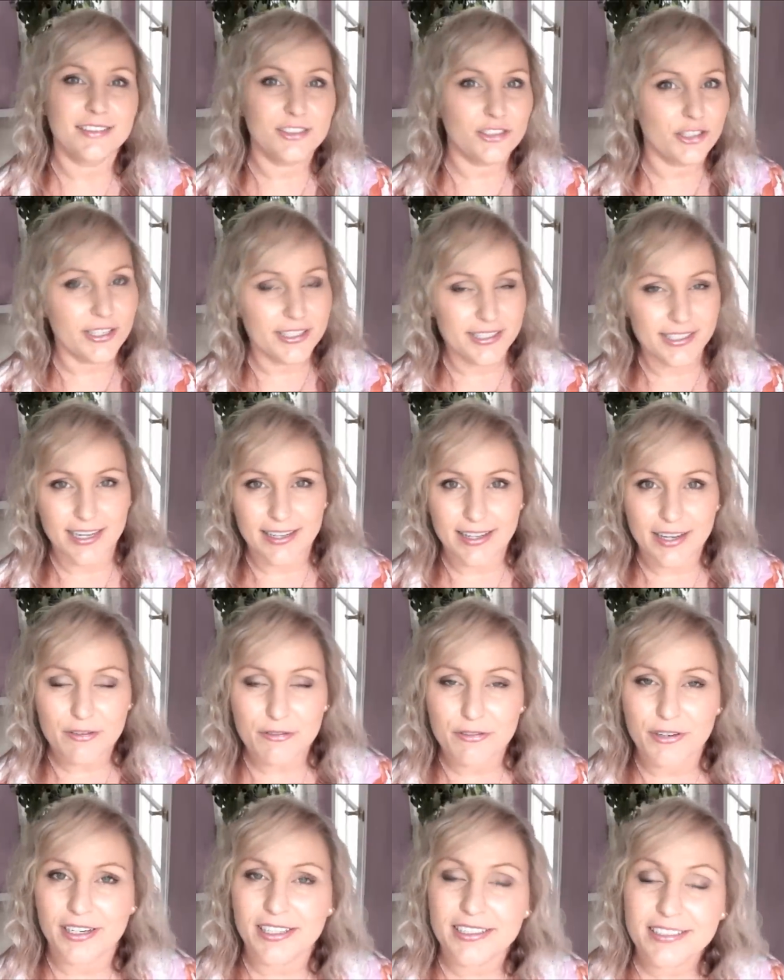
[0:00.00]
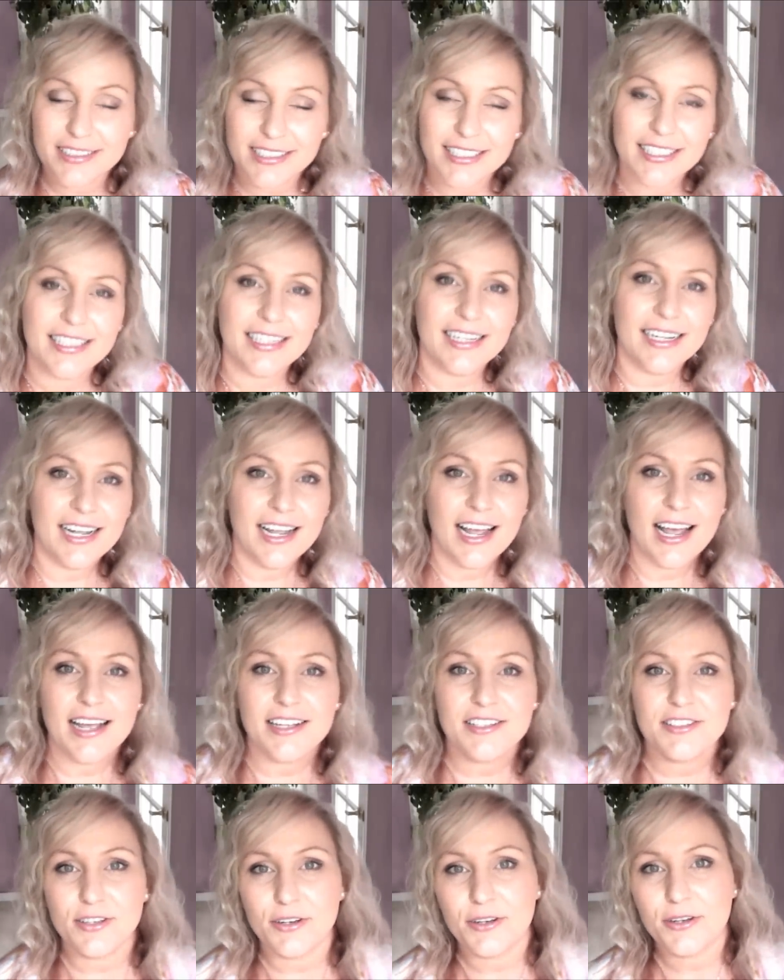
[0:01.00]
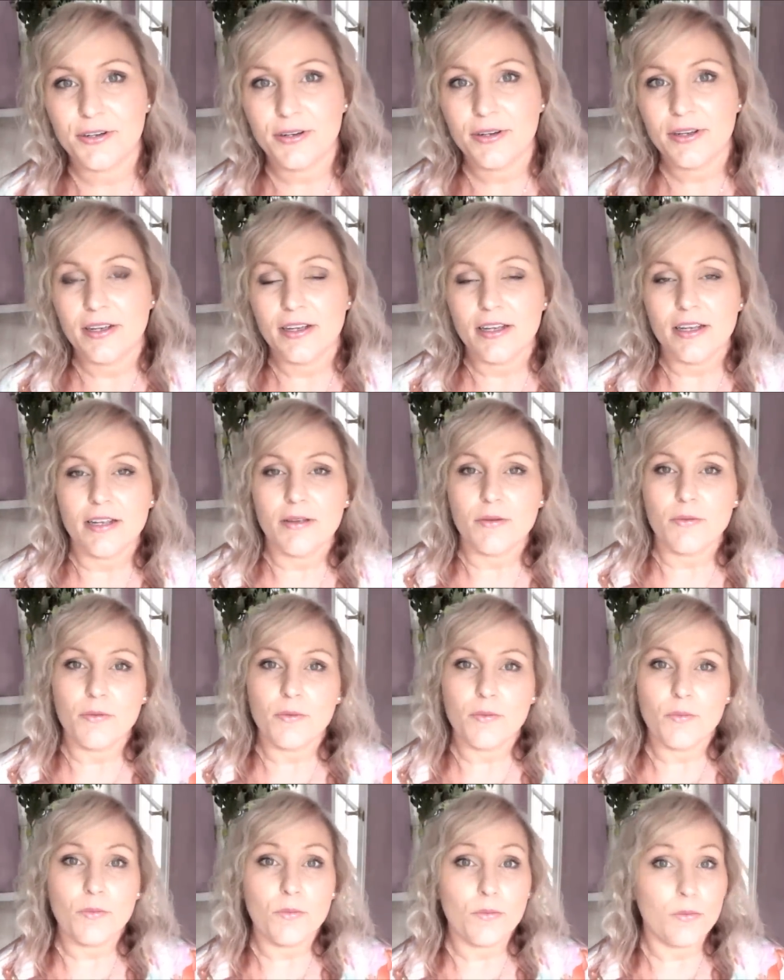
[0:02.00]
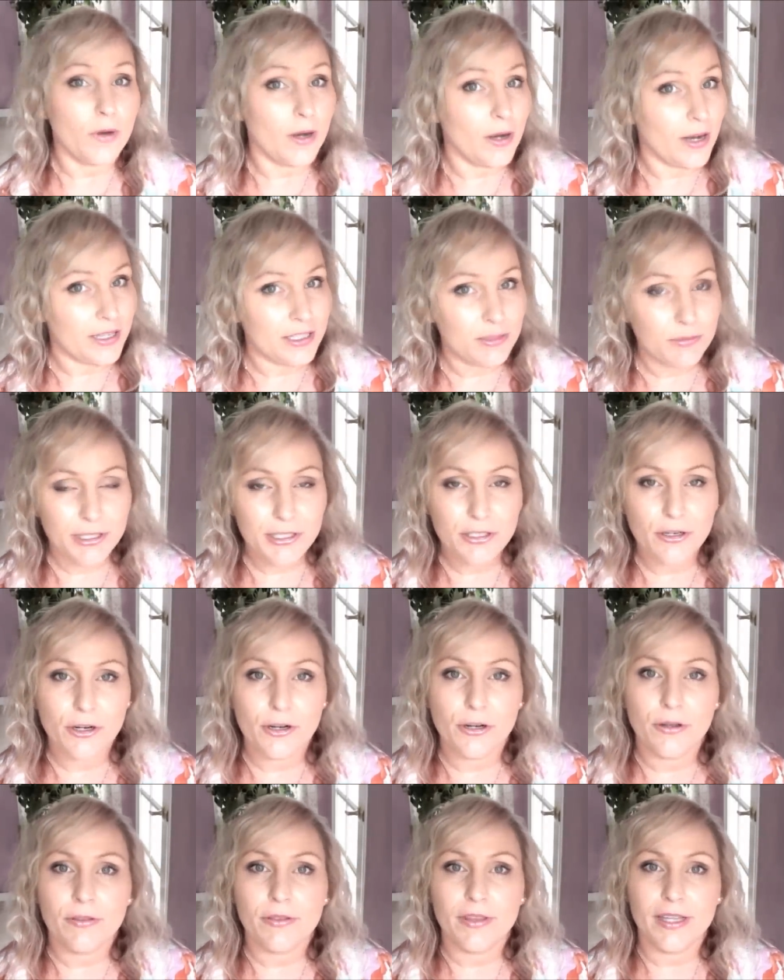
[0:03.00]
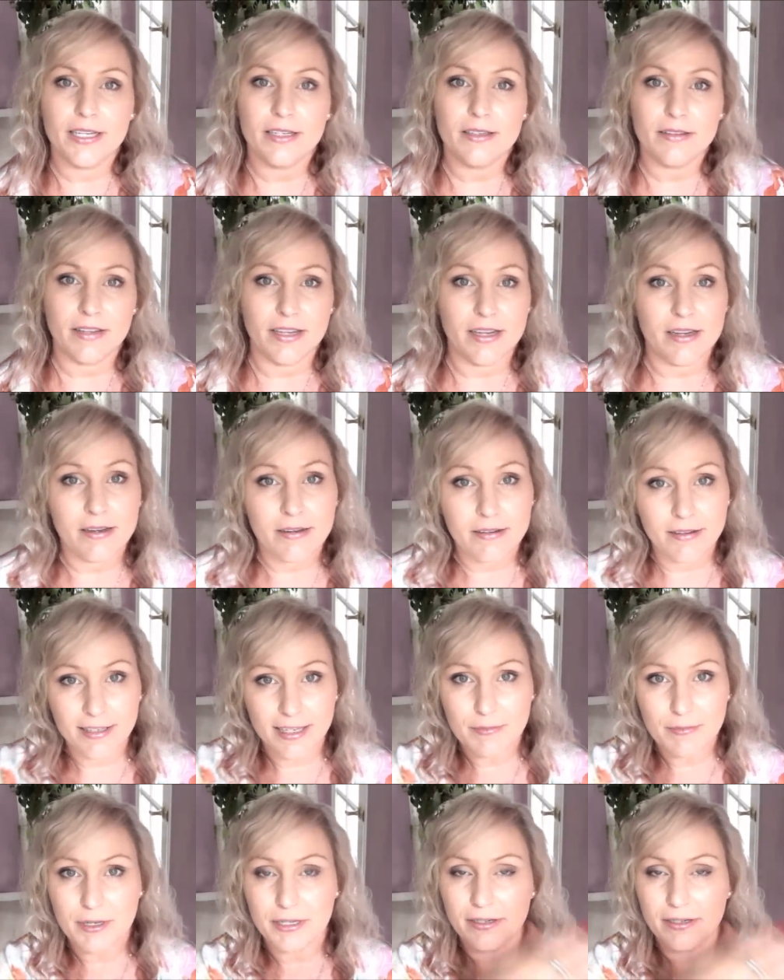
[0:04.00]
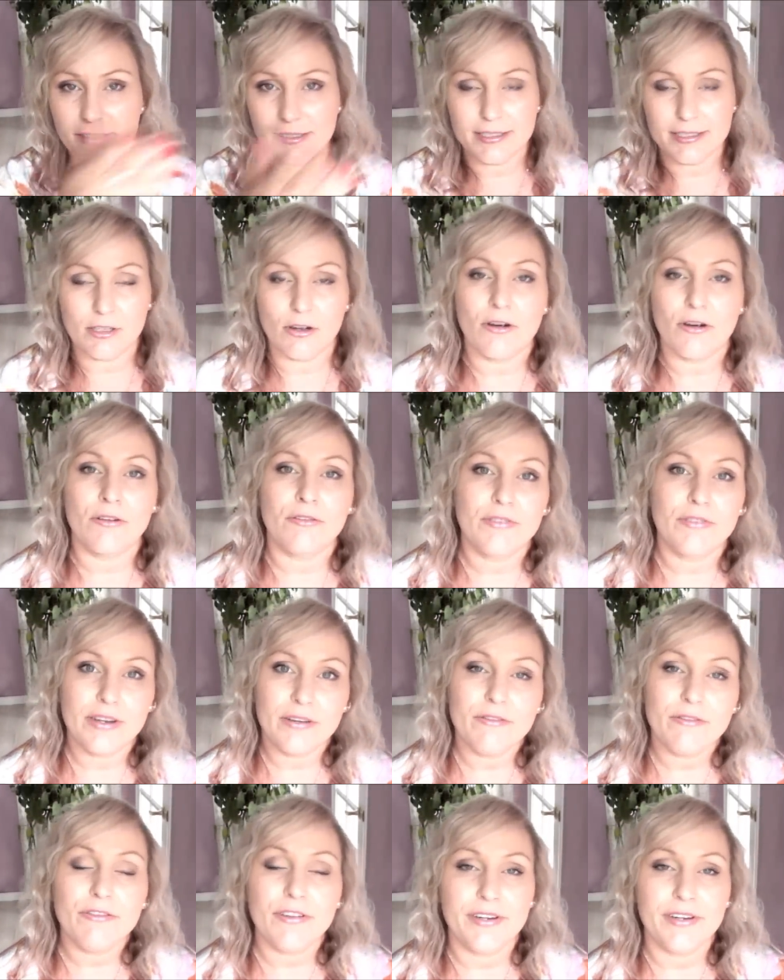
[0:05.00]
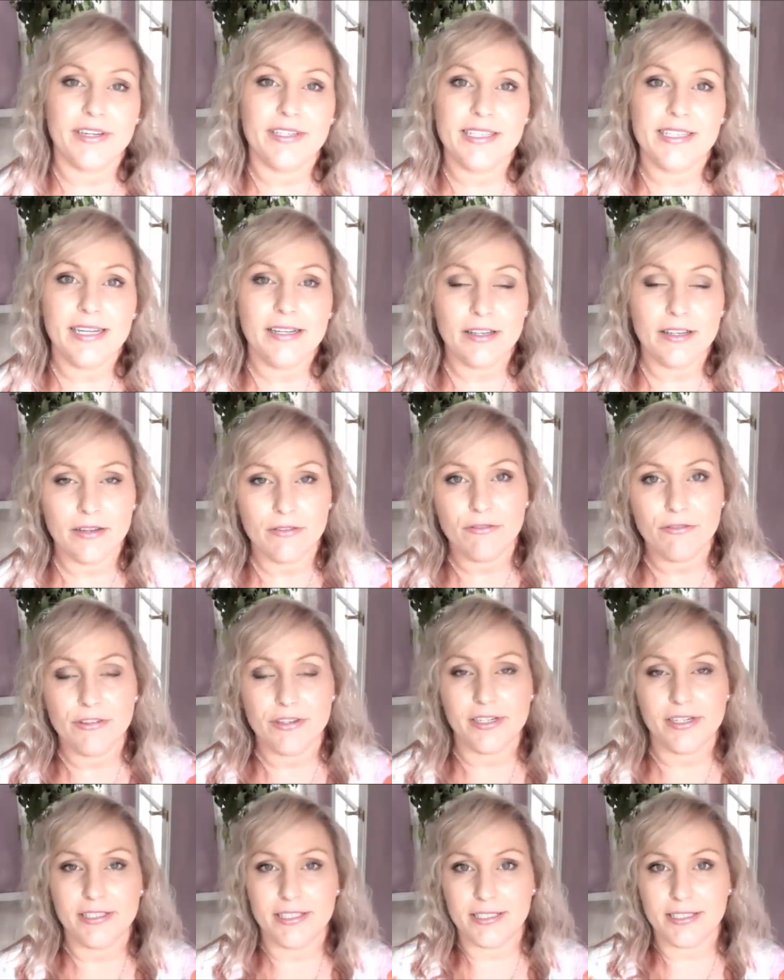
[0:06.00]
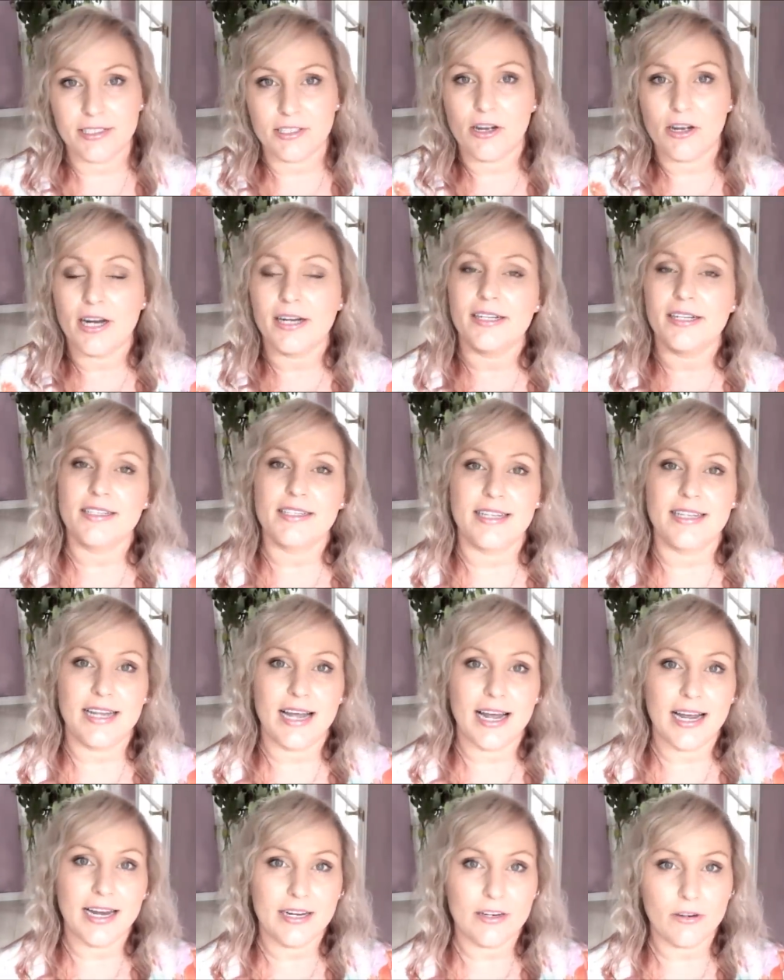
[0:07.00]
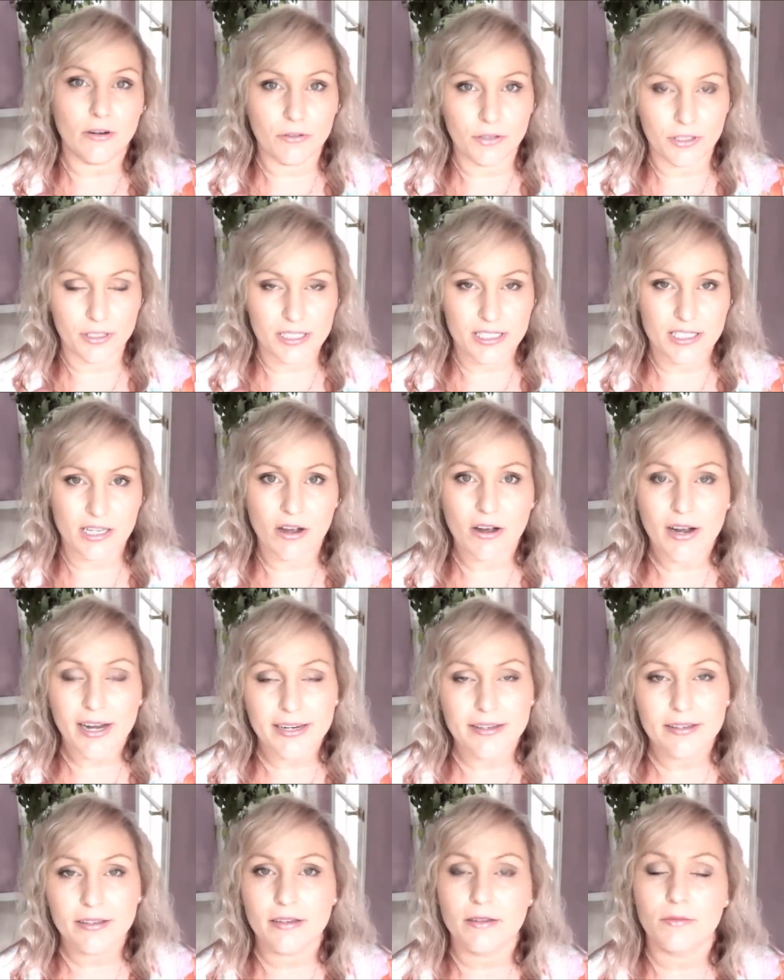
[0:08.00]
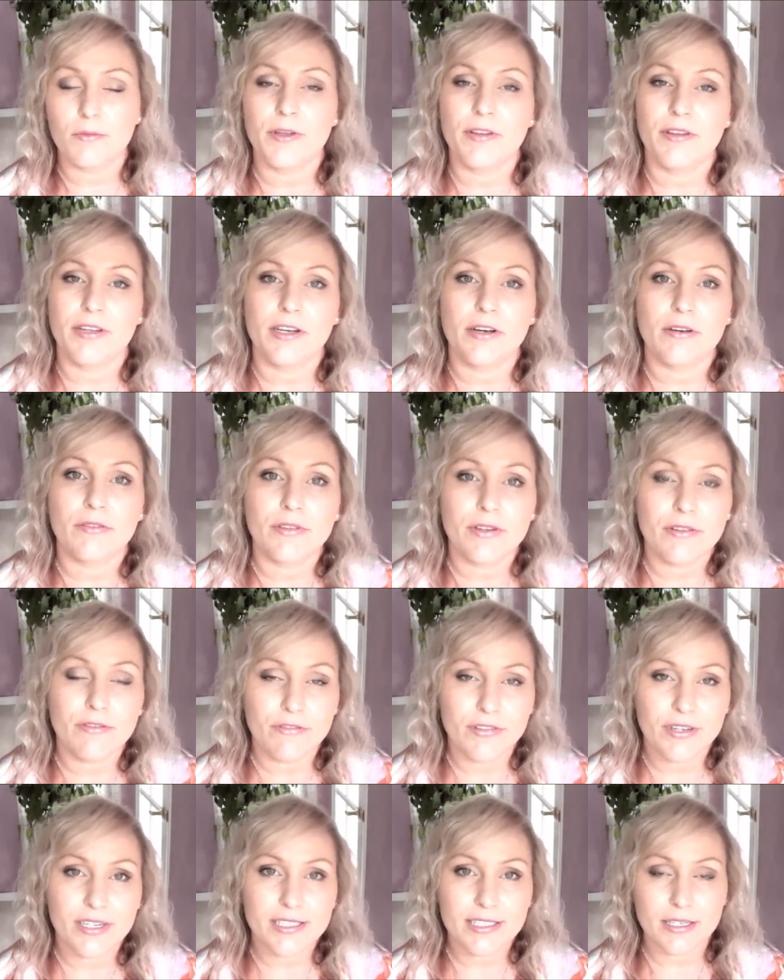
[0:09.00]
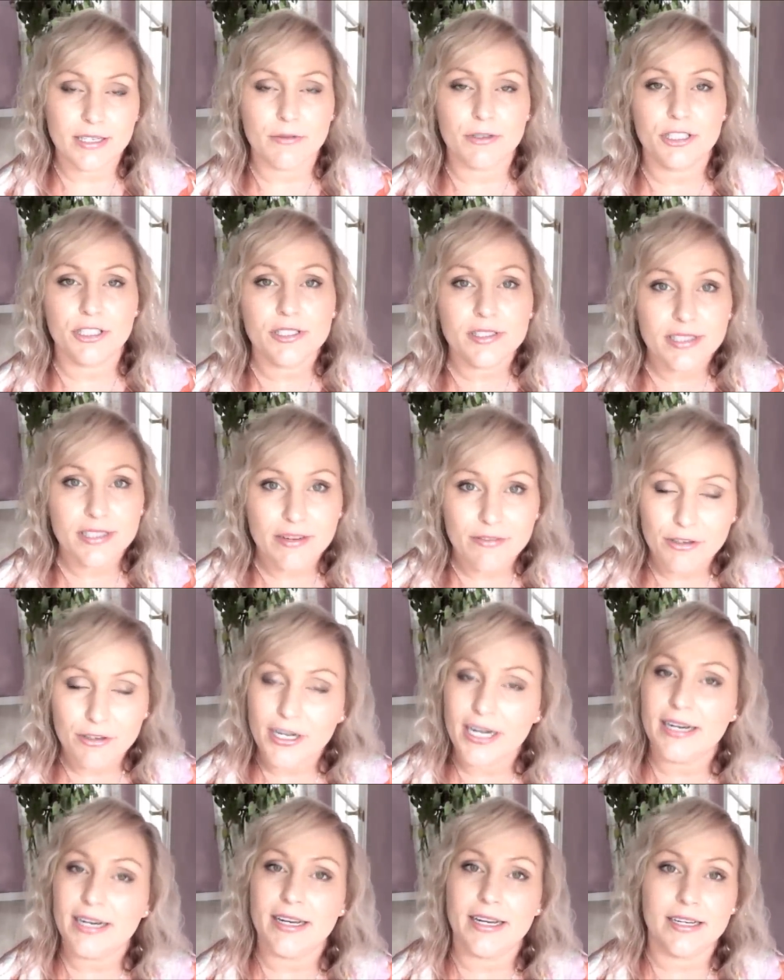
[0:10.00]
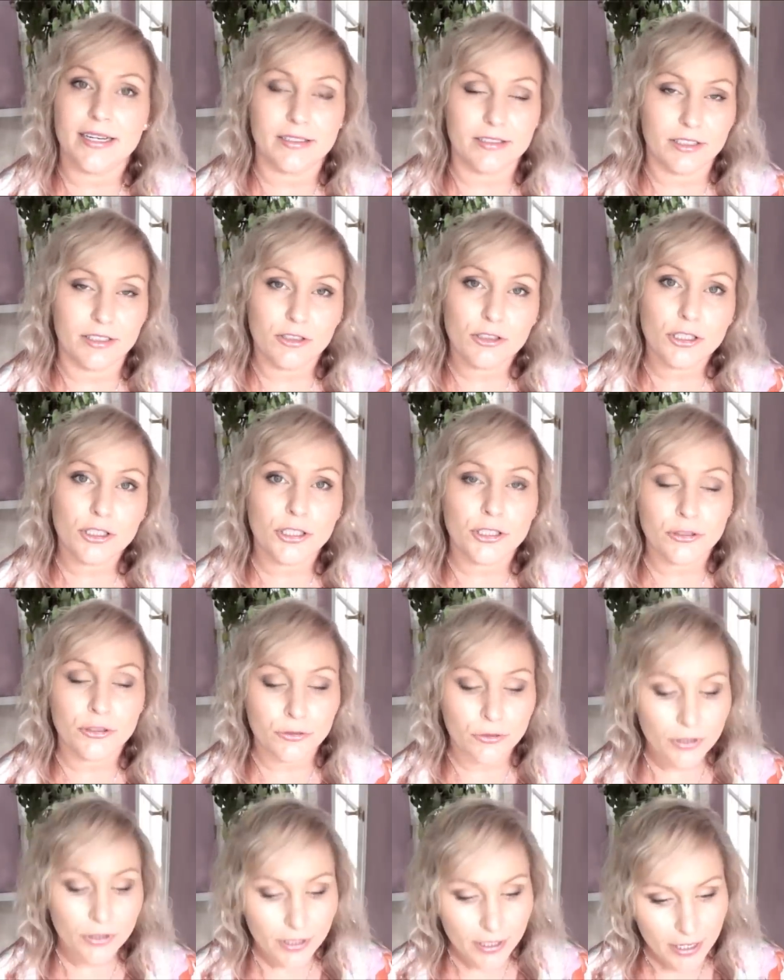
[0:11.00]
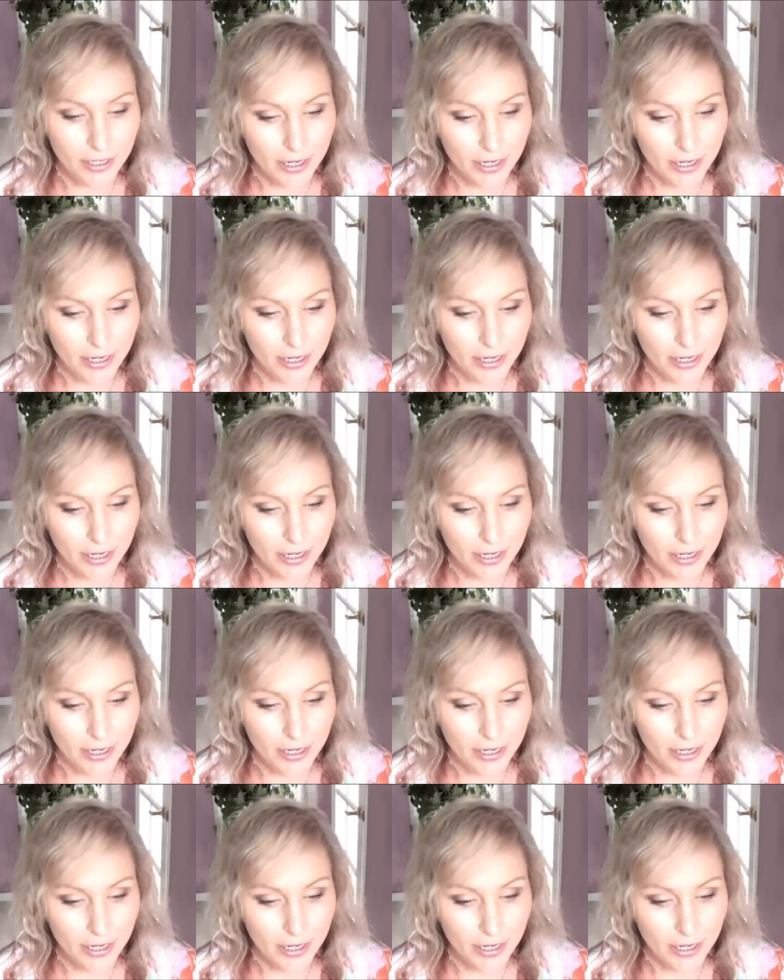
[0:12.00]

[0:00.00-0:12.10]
trying to say that fast. So as we know, the, the limitness of infinity, the infinity sign, it's the eight on its side. And we think of infinity, which is never ending, it's eternal.